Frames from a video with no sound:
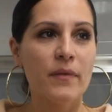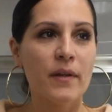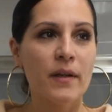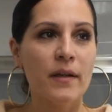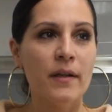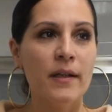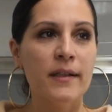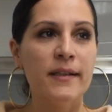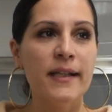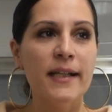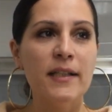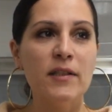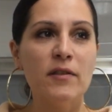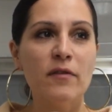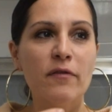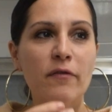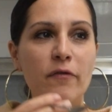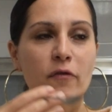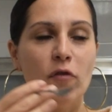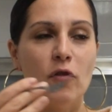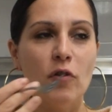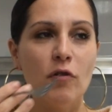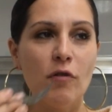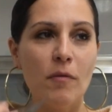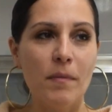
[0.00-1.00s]
it tastes
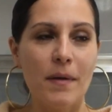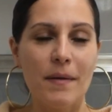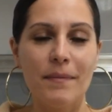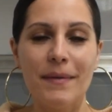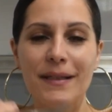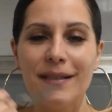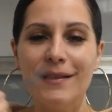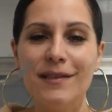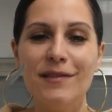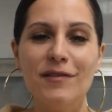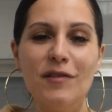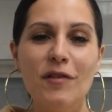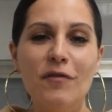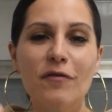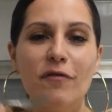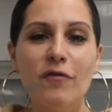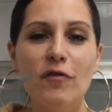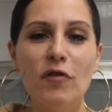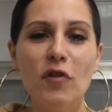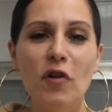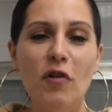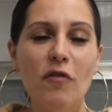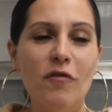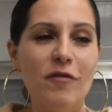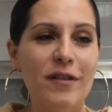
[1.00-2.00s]
floral, but it's not
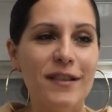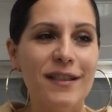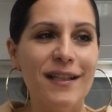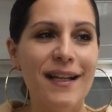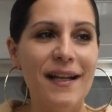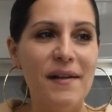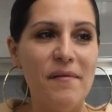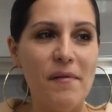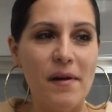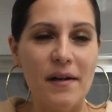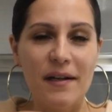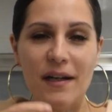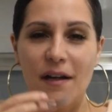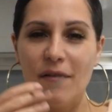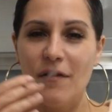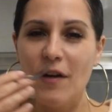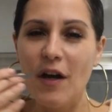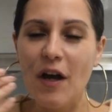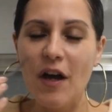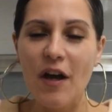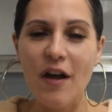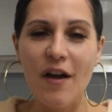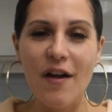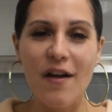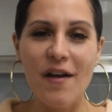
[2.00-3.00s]
floral, it's like another
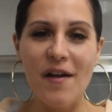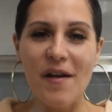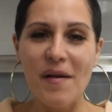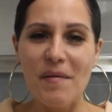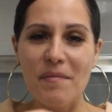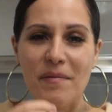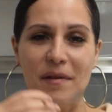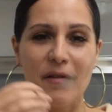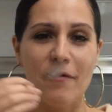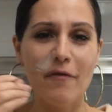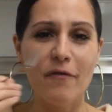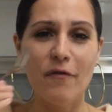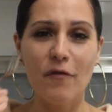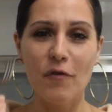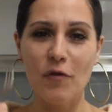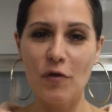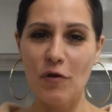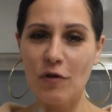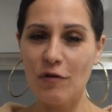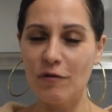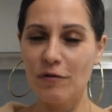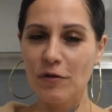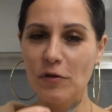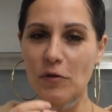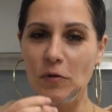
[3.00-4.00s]
herby
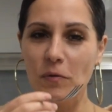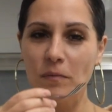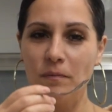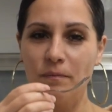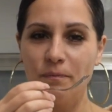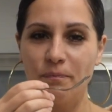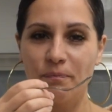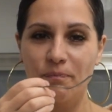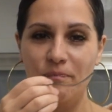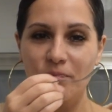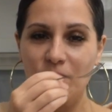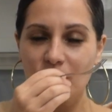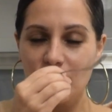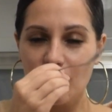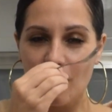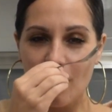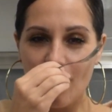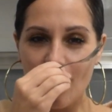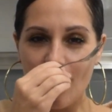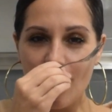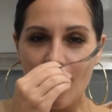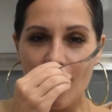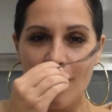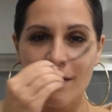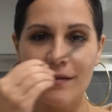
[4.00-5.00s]
floral
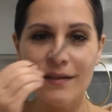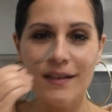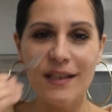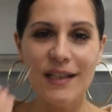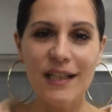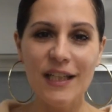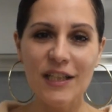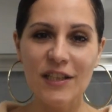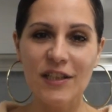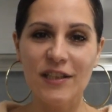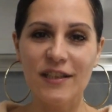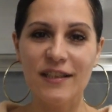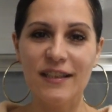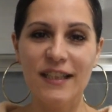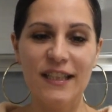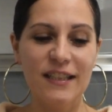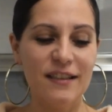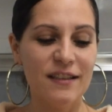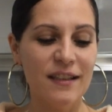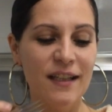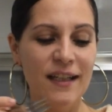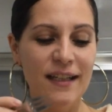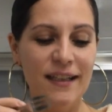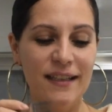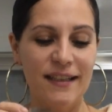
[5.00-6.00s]
deliciousness.
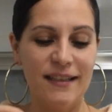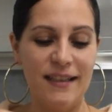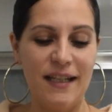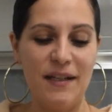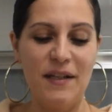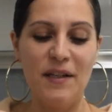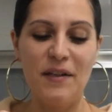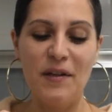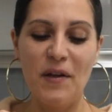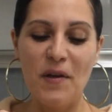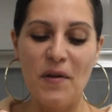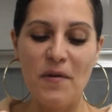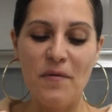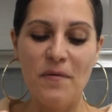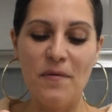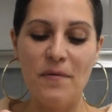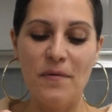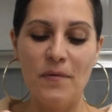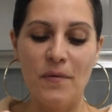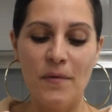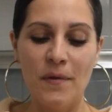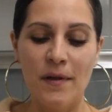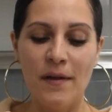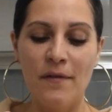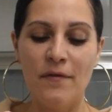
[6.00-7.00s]
It's like, you know,
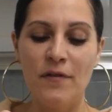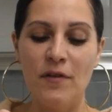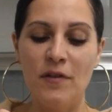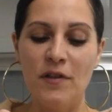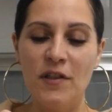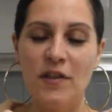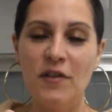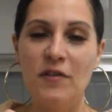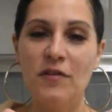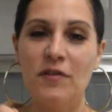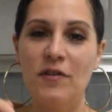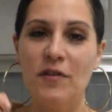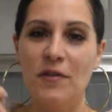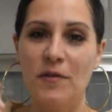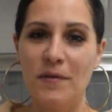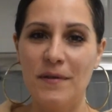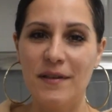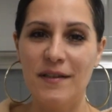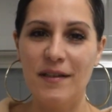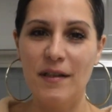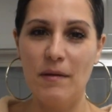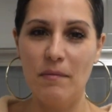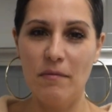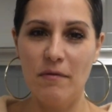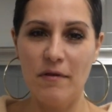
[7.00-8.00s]
if you're used to
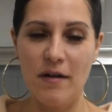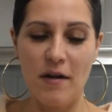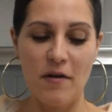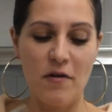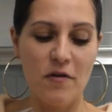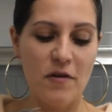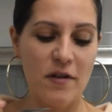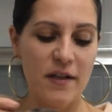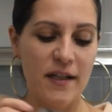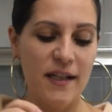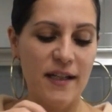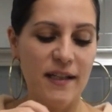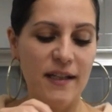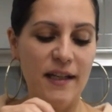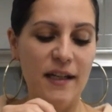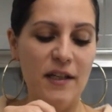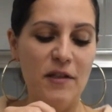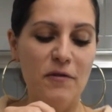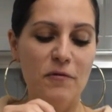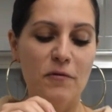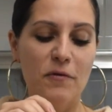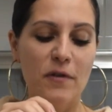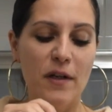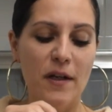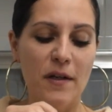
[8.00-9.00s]
Cypriot cooking, yeah,
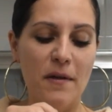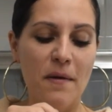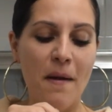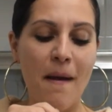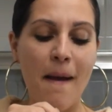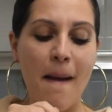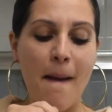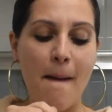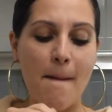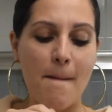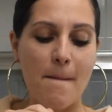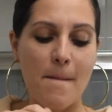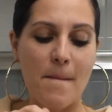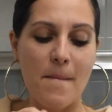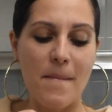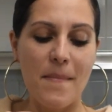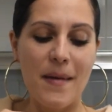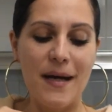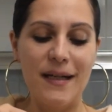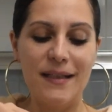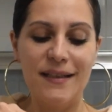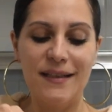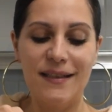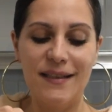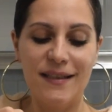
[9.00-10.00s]
you'll know
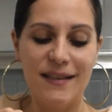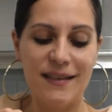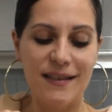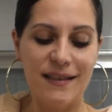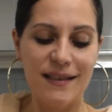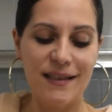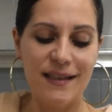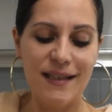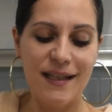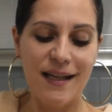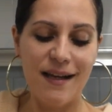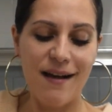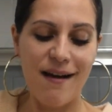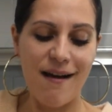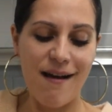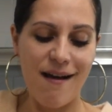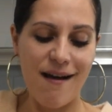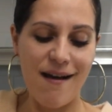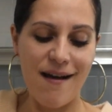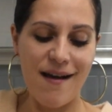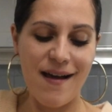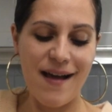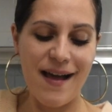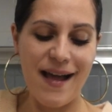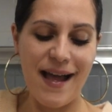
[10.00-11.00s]

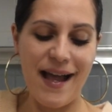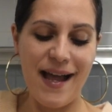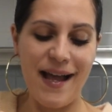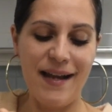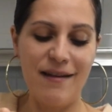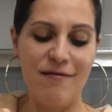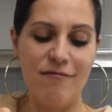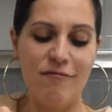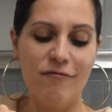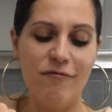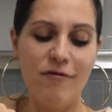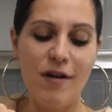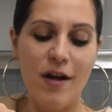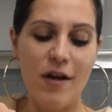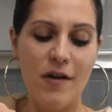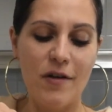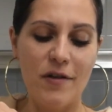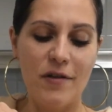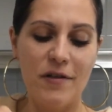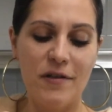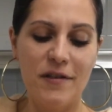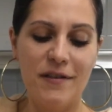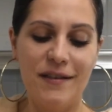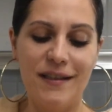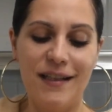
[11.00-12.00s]
mastixa and
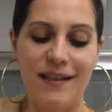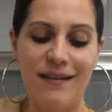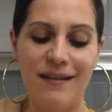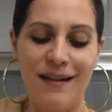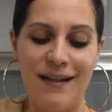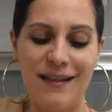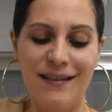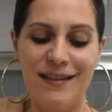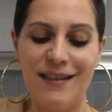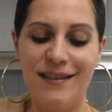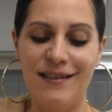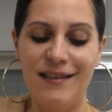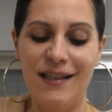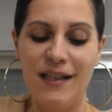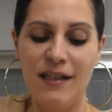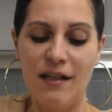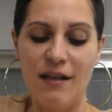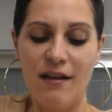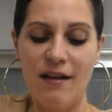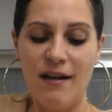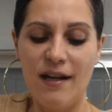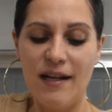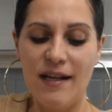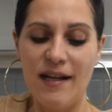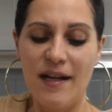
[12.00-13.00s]
rose. As I said
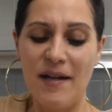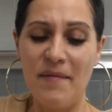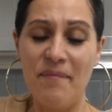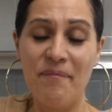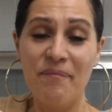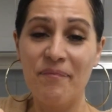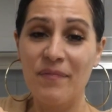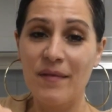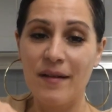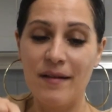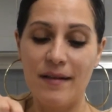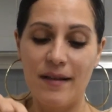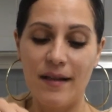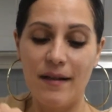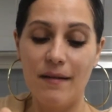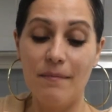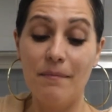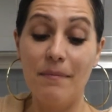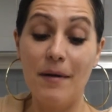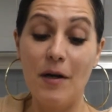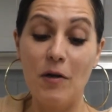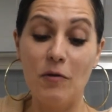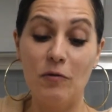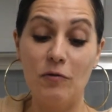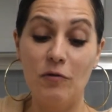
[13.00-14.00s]
earlier, the
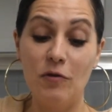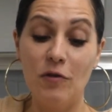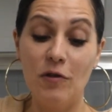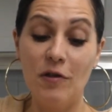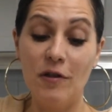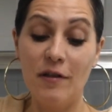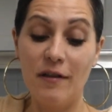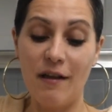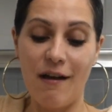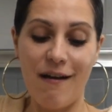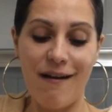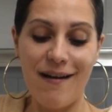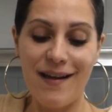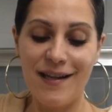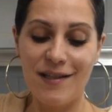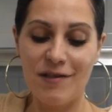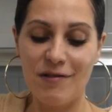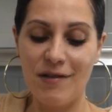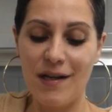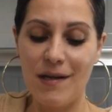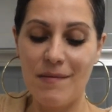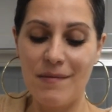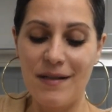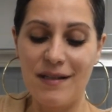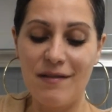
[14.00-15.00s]
baldo, the ice
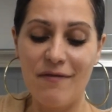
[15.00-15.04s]
cream is